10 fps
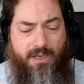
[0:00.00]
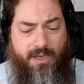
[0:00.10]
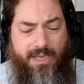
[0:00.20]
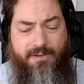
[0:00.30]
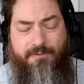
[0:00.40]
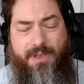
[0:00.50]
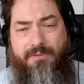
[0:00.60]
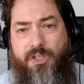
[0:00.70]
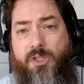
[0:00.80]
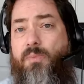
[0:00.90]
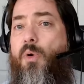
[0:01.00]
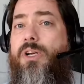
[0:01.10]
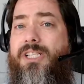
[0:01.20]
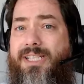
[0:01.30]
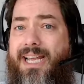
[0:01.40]
If
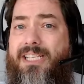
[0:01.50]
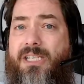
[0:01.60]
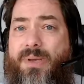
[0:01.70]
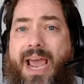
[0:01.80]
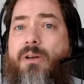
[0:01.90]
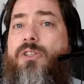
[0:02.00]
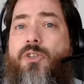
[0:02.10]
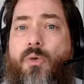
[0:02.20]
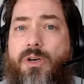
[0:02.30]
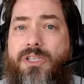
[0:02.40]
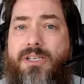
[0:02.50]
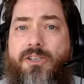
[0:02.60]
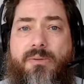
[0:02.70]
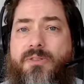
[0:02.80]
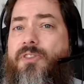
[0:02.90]
sports tends to be outsourced
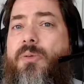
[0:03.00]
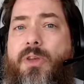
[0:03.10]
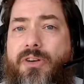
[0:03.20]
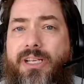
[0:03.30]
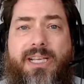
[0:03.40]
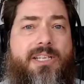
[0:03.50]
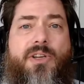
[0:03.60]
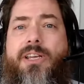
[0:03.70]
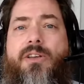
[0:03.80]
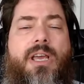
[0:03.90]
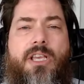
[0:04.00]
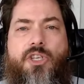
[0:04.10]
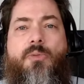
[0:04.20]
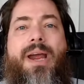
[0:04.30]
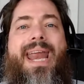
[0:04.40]
in terms of community leagues, so
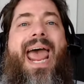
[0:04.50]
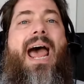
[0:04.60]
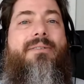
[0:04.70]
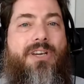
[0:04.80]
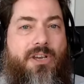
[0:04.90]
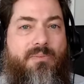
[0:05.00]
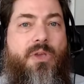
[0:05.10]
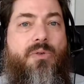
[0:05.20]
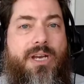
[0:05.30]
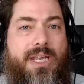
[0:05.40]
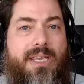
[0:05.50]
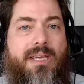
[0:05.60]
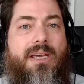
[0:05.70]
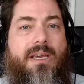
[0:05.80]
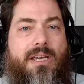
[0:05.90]
you might have a
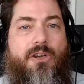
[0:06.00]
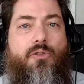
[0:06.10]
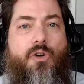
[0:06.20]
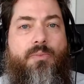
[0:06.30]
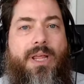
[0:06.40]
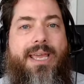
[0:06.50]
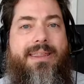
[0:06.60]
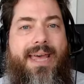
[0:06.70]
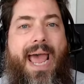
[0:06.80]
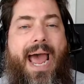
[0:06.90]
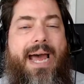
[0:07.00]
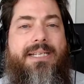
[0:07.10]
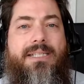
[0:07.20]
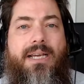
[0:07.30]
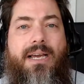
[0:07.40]
community group like
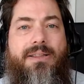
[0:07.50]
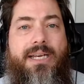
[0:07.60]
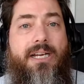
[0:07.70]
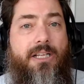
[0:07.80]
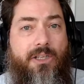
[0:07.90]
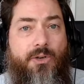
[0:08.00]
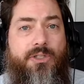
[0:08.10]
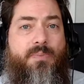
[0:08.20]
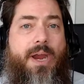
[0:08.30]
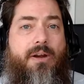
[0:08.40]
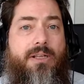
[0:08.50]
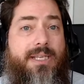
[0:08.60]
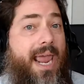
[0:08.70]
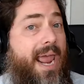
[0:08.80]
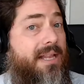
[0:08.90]
that that includes
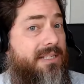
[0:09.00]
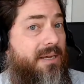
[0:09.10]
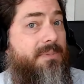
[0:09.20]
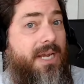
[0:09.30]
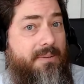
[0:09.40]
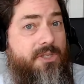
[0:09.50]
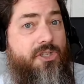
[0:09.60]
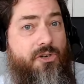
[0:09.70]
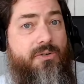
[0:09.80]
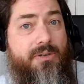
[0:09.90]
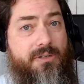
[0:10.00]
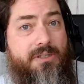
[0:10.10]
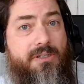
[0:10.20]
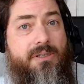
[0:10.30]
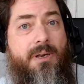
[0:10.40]
parents and sometimes
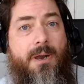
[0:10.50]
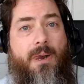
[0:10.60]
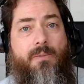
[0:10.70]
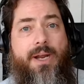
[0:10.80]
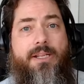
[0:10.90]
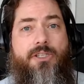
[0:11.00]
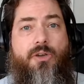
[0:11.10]
students, right? Mm-hmm.